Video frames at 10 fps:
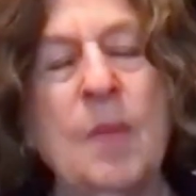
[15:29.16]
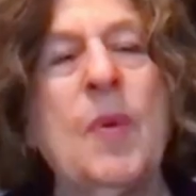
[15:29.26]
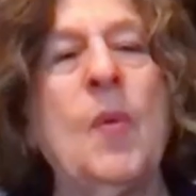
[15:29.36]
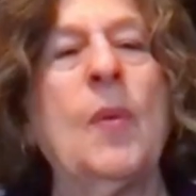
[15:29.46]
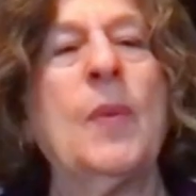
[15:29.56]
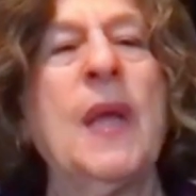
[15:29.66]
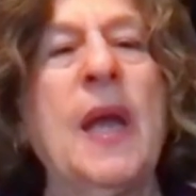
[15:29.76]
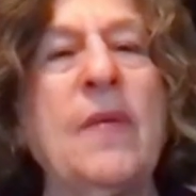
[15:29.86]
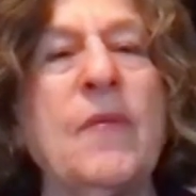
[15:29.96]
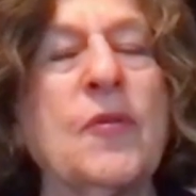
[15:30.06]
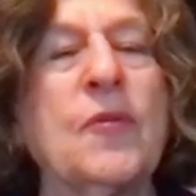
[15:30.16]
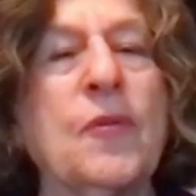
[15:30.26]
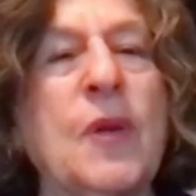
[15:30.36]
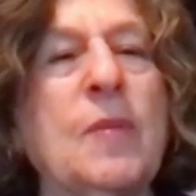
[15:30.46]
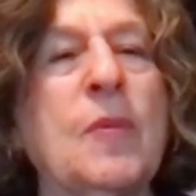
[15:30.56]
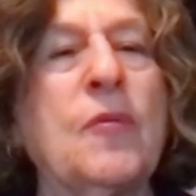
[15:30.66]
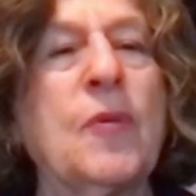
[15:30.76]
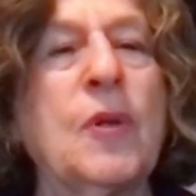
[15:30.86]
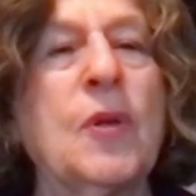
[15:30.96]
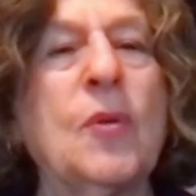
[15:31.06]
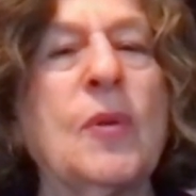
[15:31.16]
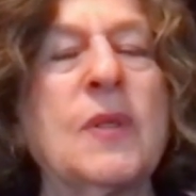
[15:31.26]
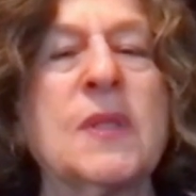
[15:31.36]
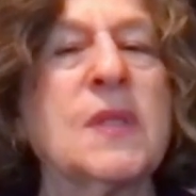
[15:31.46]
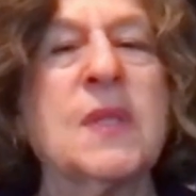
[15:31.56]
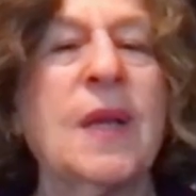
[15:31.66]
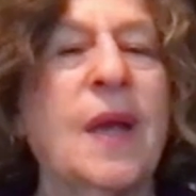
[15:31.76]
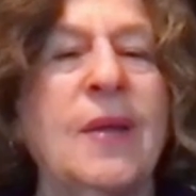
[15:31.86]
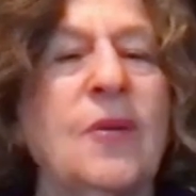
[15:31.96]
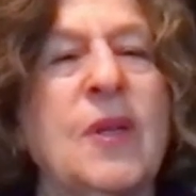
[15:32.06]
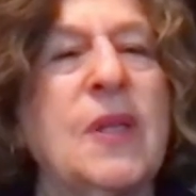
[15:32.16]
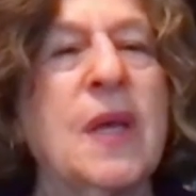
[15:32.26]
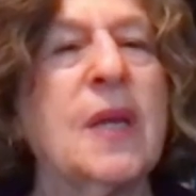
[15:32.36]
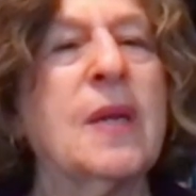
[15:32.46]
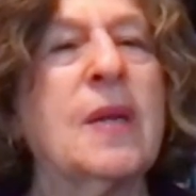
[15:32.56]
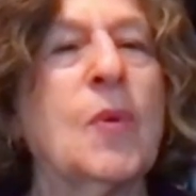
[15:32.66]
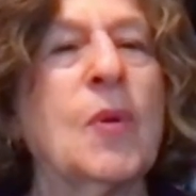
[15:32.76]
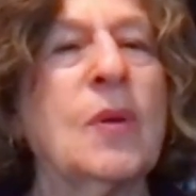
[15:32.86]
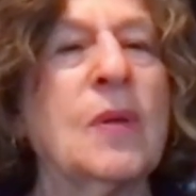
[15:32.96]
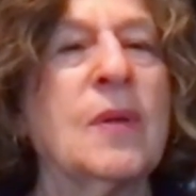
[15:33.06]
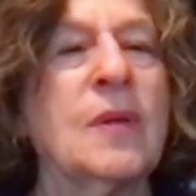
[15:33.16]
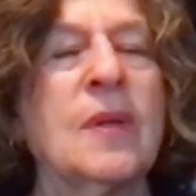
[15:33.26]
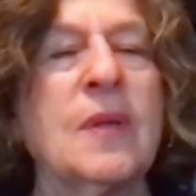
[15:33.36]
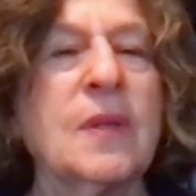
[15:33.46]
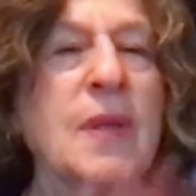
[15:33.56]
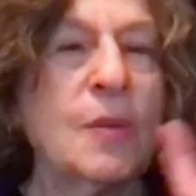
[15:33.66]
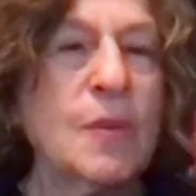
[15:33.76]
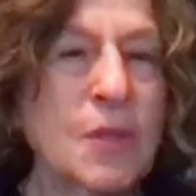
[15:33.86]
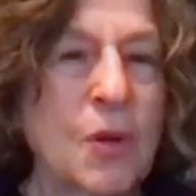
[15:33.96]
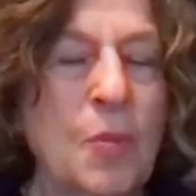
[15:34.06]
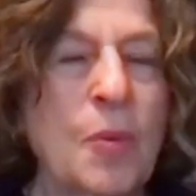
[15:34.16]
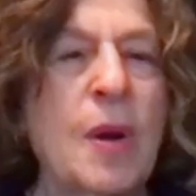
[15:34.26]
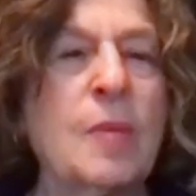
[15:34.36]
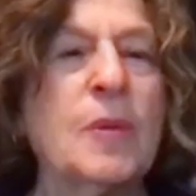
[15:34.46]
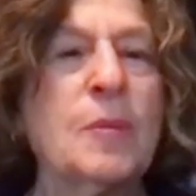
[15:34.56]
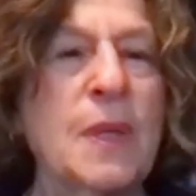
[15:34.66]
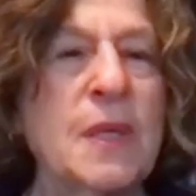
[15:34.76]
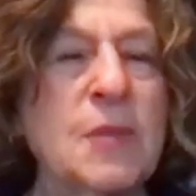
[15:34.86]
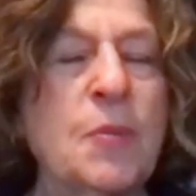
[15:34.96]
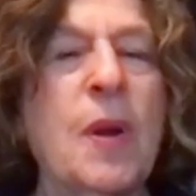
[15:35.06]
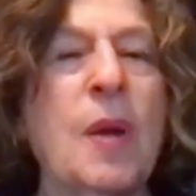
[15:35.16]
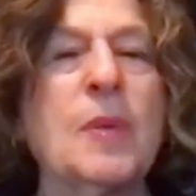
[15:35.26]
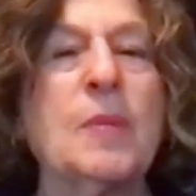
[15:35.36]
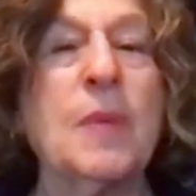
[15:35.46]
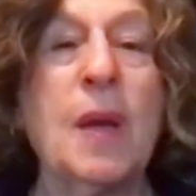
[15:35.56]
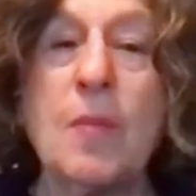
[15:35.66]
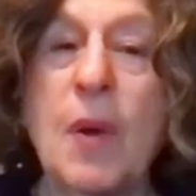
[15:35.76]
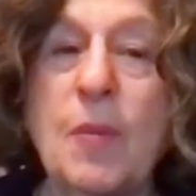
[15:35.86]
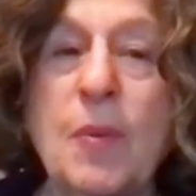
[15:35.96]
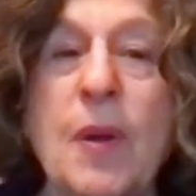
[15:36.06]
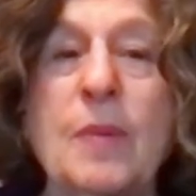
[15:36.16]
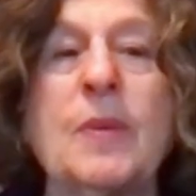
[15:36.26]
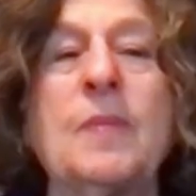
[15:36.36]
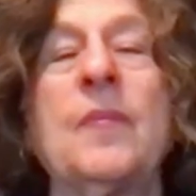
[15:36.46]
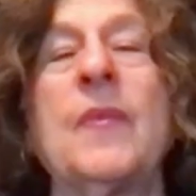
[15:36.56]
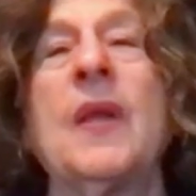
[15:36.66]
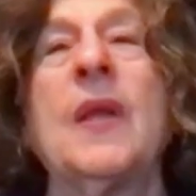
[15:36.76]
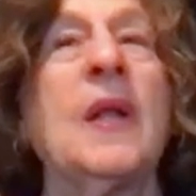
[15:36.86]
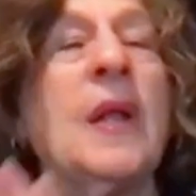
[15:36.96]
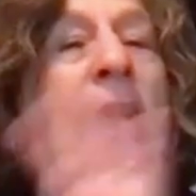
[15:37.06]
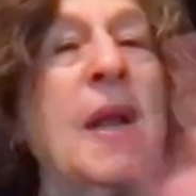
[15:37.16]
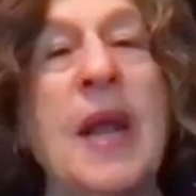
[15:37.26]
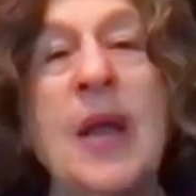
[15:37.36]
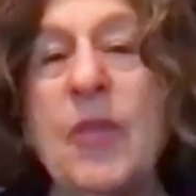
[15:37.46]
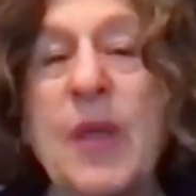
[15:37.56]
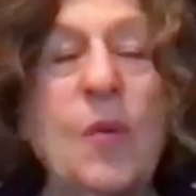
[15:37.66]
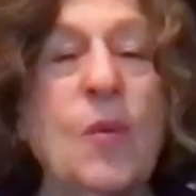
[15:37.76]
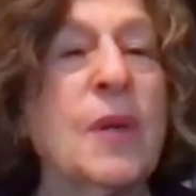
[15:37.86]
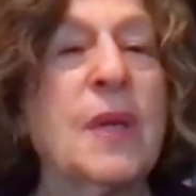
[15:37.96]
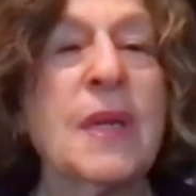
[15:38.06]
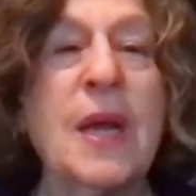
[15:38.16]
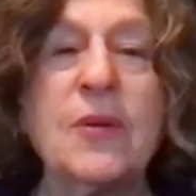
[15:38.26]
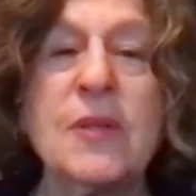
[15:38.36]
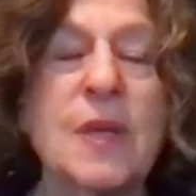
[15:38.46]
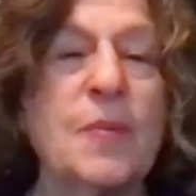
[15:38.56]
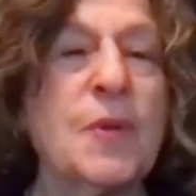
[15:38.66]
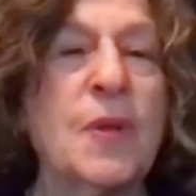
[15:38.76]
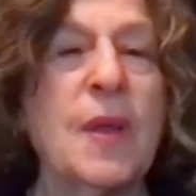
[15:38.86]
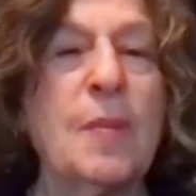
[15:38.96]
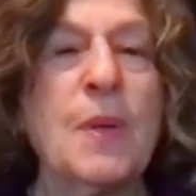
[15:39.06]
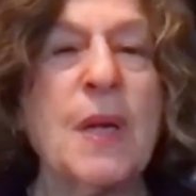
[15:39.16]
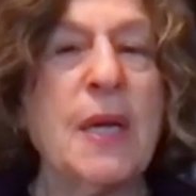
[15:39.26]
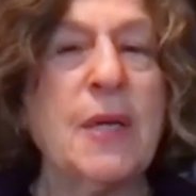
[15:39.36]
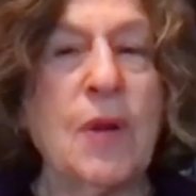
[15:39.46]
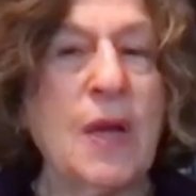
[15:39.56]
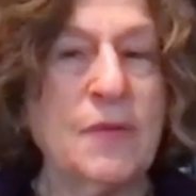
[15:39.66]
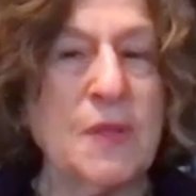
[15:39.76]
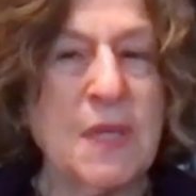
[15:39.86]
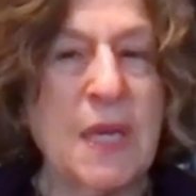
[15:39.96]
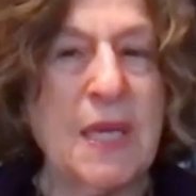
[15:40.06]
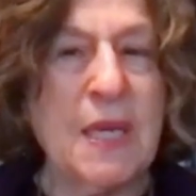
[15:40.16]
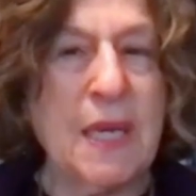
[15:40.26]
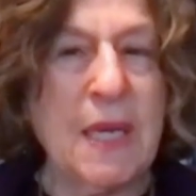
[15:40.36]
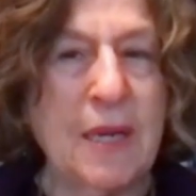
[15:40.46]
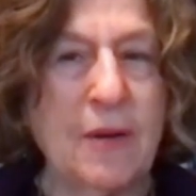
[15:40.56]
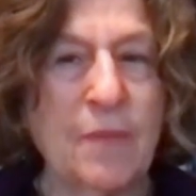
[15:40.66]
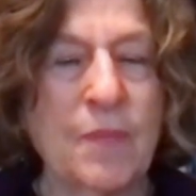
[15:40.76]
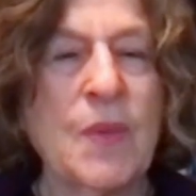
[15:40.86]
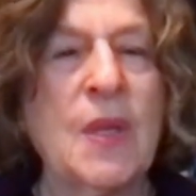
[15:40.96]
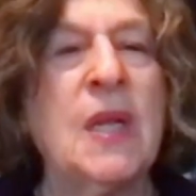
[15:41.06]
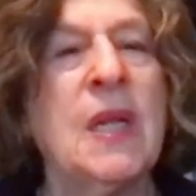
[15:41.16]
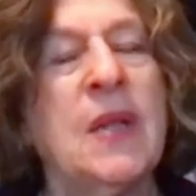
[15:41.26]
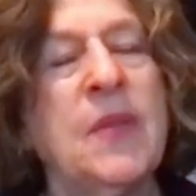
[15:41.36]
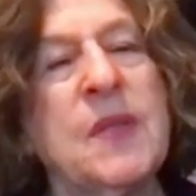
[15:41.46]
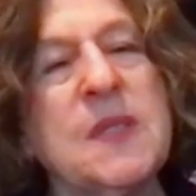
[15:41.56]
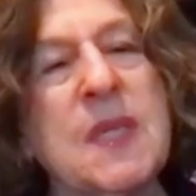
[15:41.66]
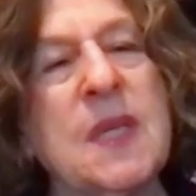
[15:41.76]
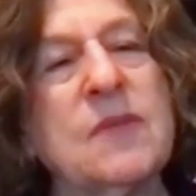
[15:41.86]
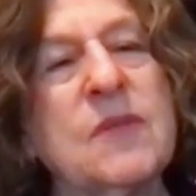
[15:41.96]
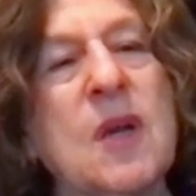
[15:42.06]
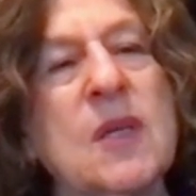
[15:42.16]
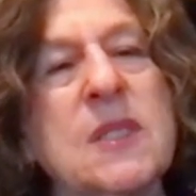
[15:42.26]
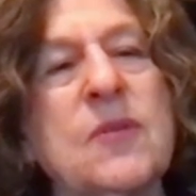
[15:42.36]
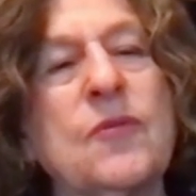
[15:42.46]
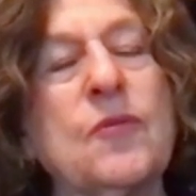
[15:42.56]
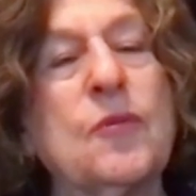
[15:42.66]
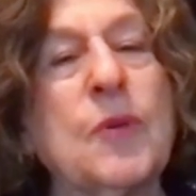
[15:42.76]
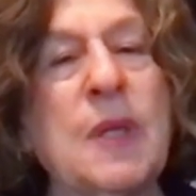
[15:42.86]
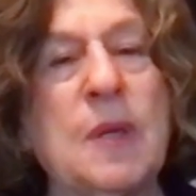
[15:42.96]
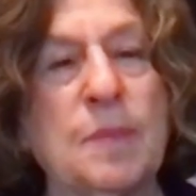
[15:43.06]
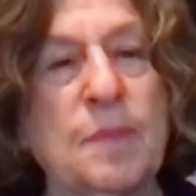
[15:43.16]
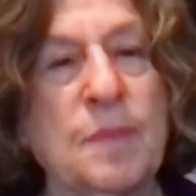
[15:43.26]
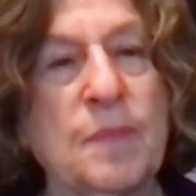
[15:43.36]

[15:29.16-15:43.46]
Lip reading: But when we have the freedom of renewal to say, I don't need that anymore. That was her problem, his problem, not my problem. And how they work it out is up to them, but I don't have to take it in. This gives us freedom